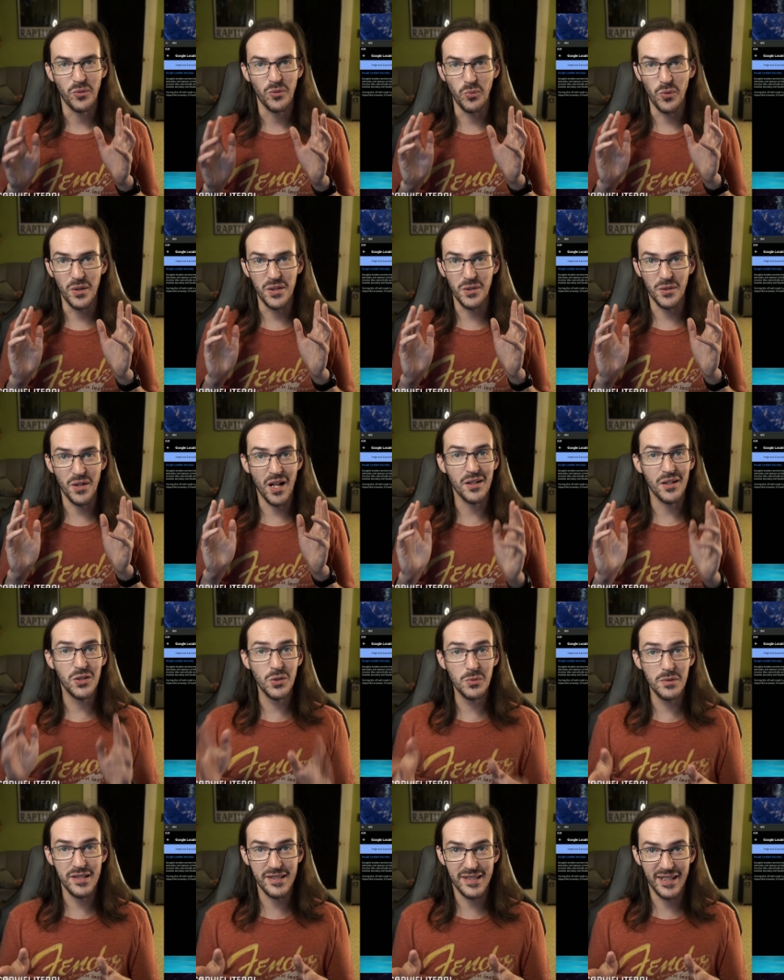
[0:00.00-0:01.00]
when you're not
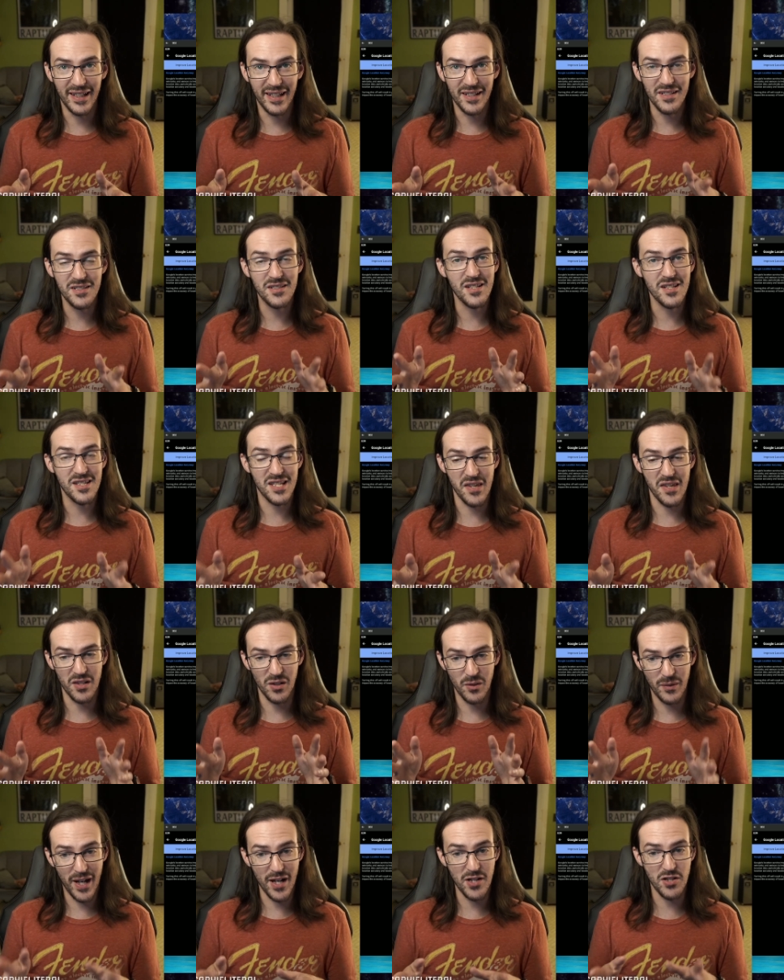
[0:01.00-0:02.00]
doing things to see the
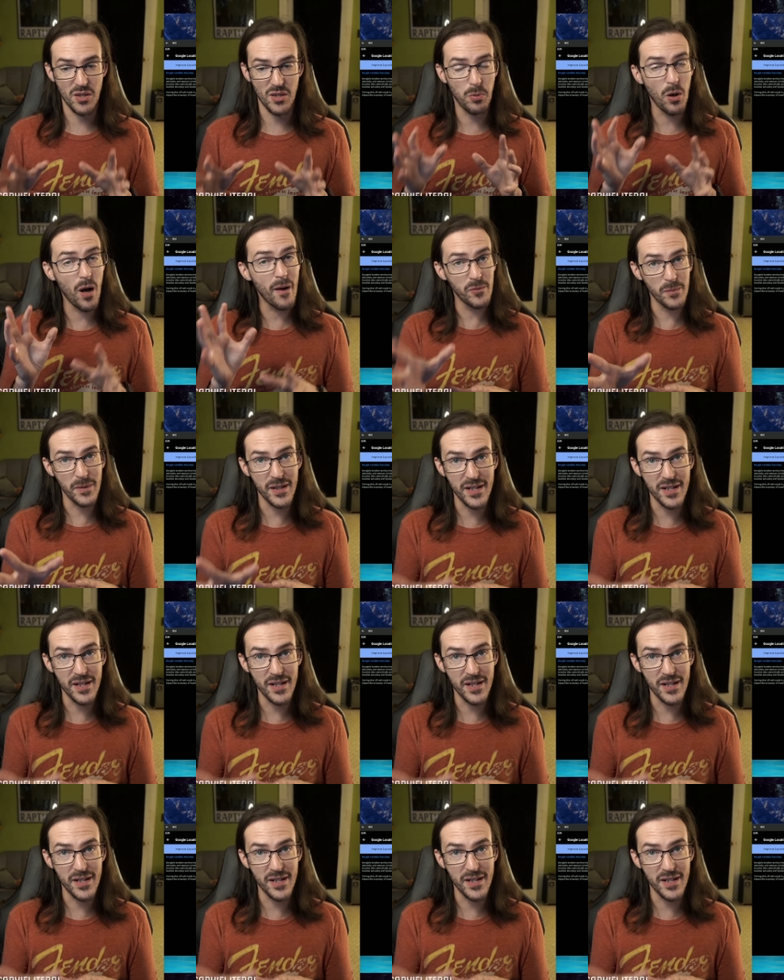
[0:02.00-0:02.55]
location. The problem